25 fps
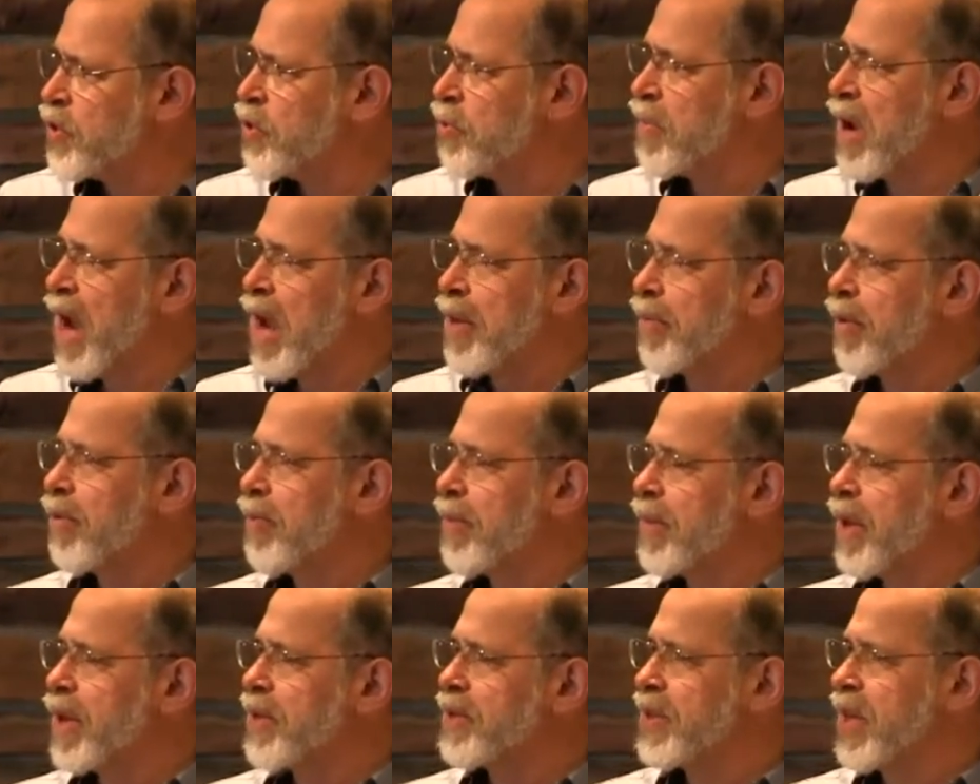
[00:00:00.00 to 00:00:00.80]
Your Bible
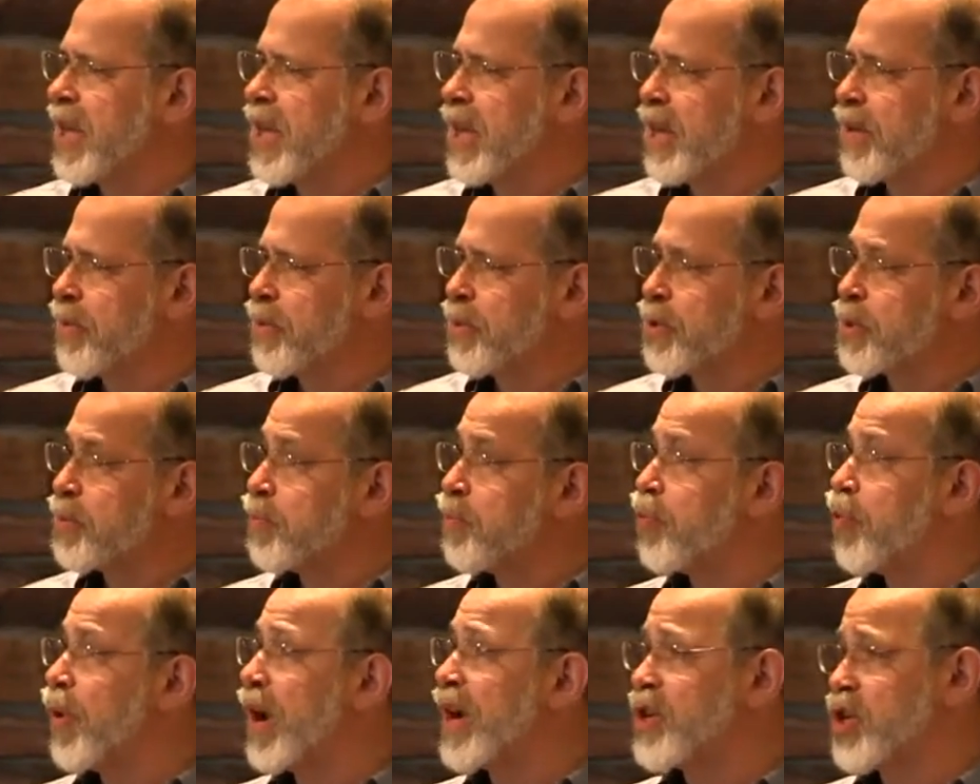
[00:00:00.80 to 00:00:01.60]
may say it was
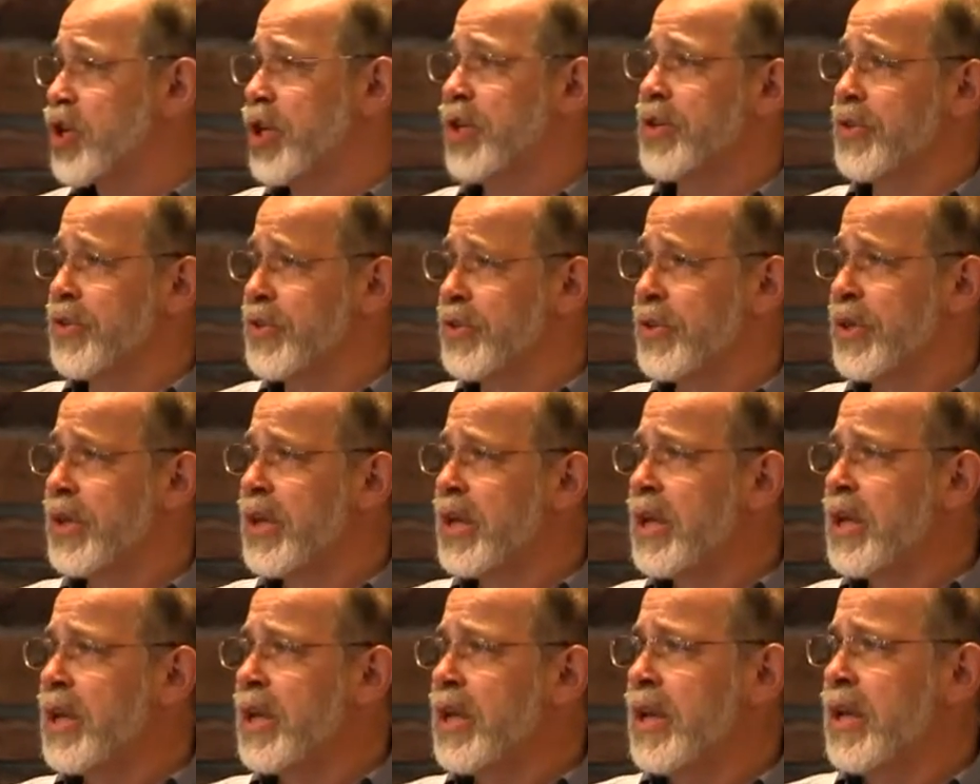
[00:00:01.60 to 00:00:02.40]
precious
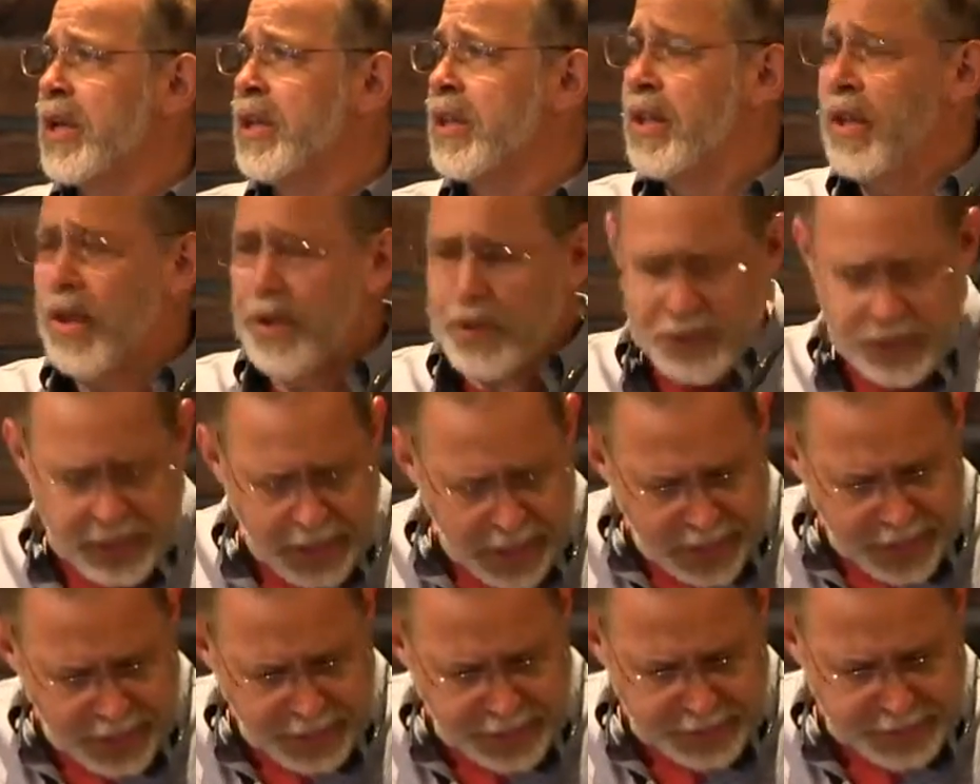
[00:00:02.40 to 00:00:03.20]
in those
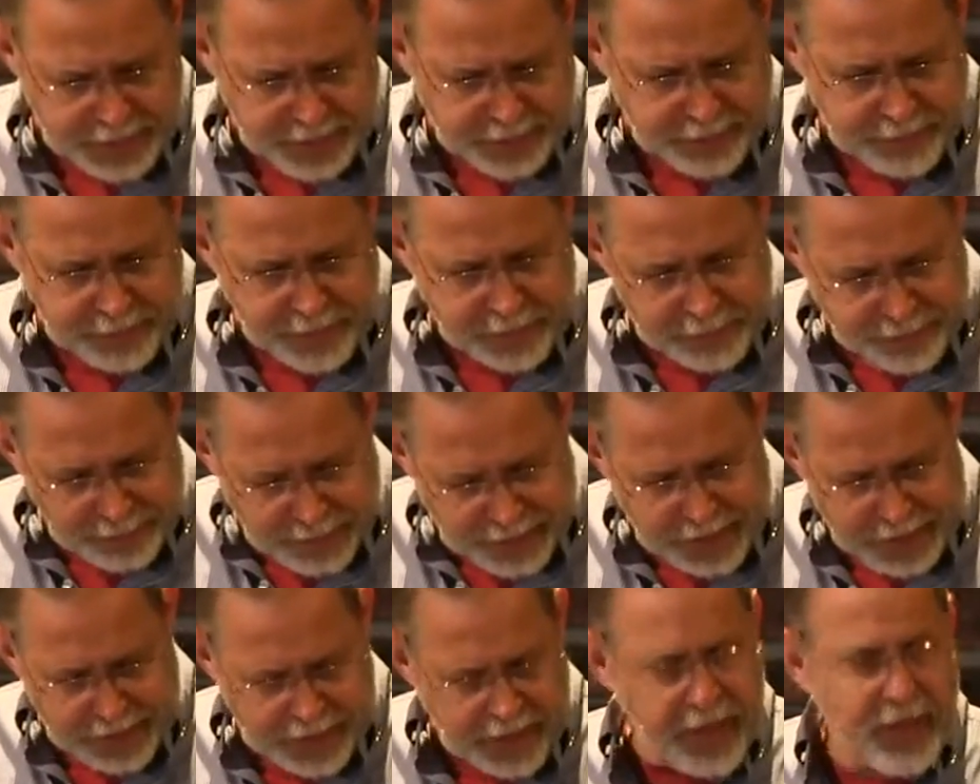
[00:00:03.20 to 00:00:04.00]
days,
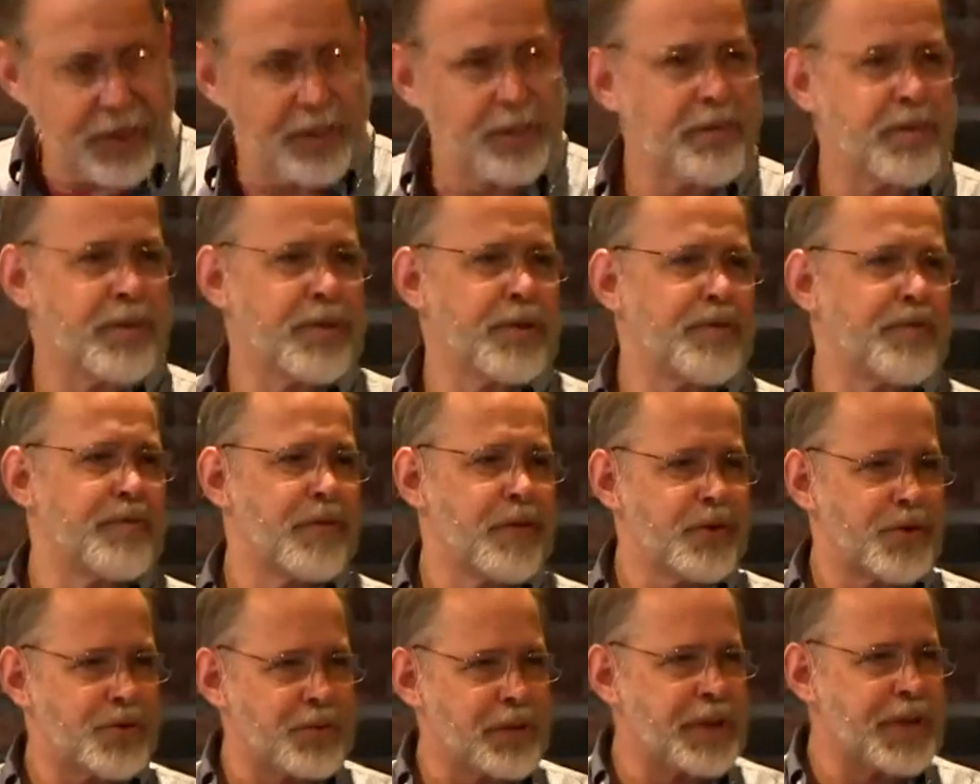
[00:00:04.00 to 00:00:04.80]
like, in other words,
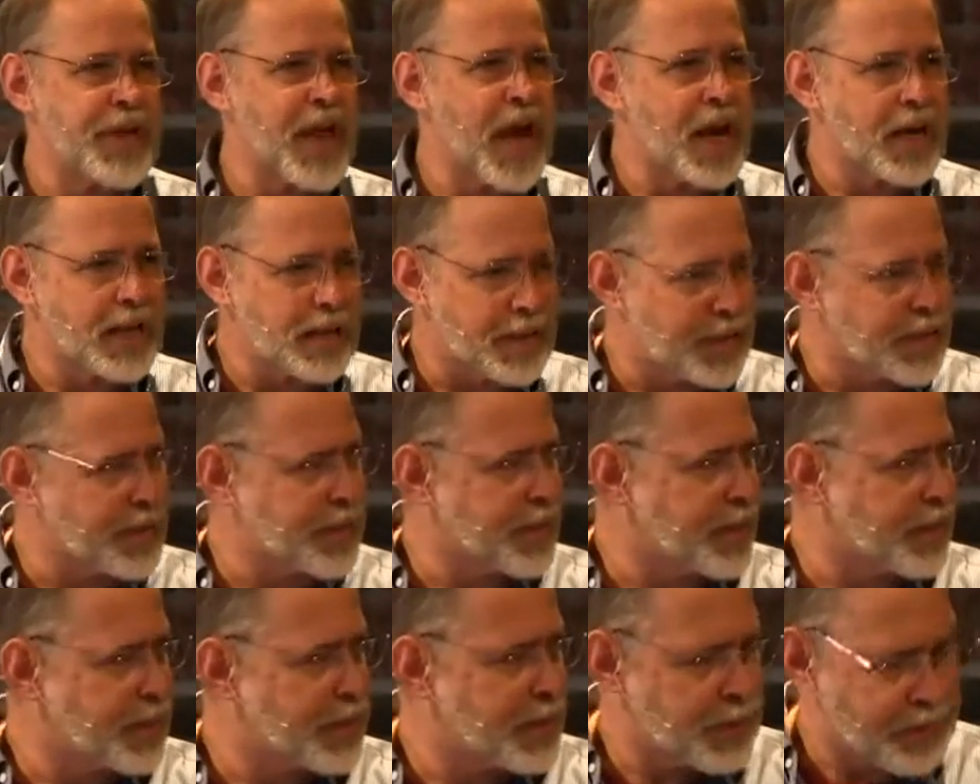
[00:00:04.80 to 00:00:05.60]
virtually
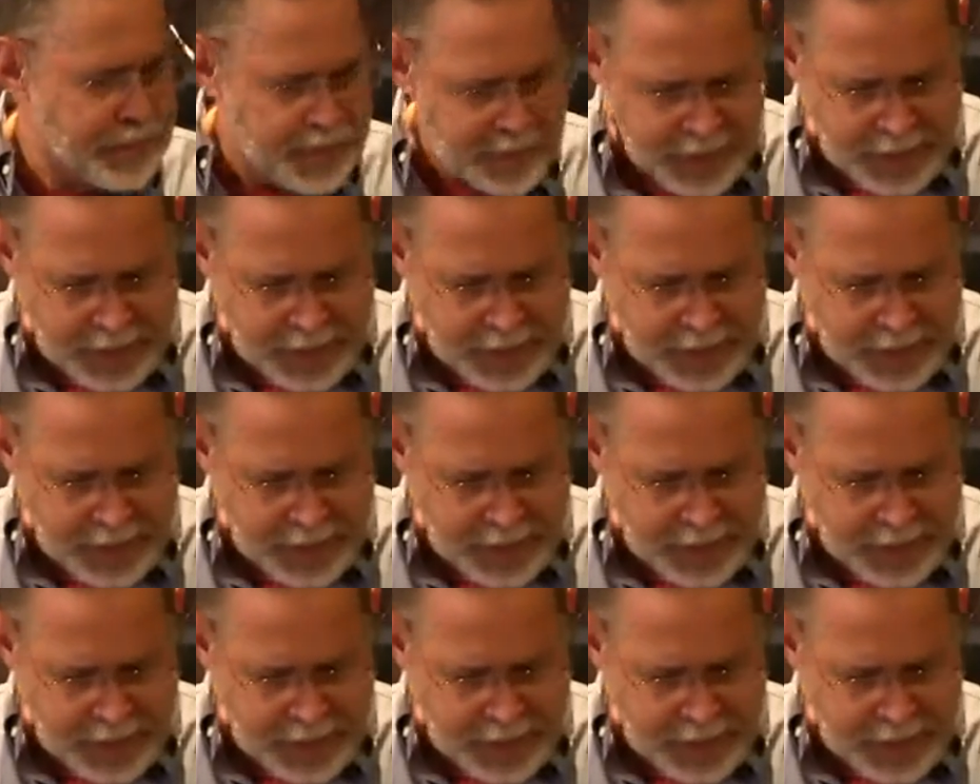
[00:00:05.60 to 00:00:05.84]
non-existent,